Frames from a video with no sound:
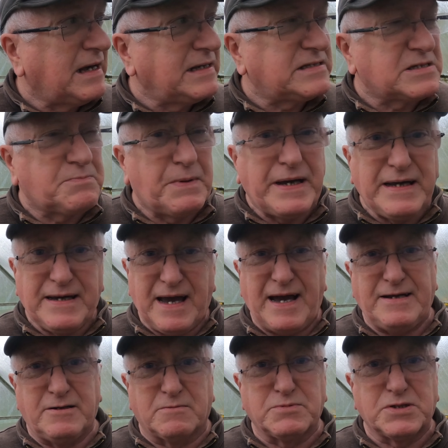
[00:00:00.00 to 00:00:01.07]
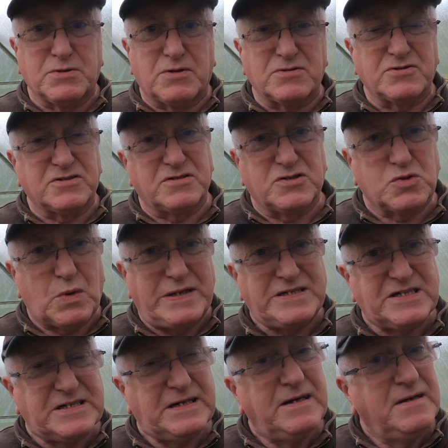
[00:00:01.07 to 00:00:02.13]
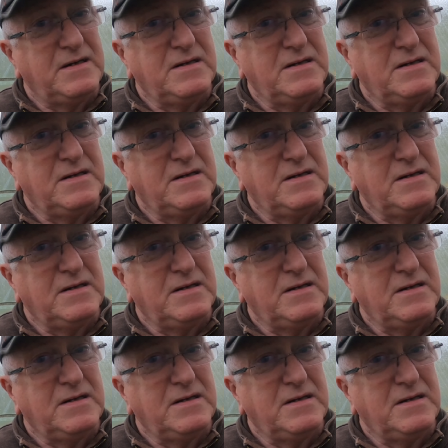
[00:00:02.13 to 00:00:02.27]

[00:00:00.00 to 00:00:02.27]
It's been getting up to 120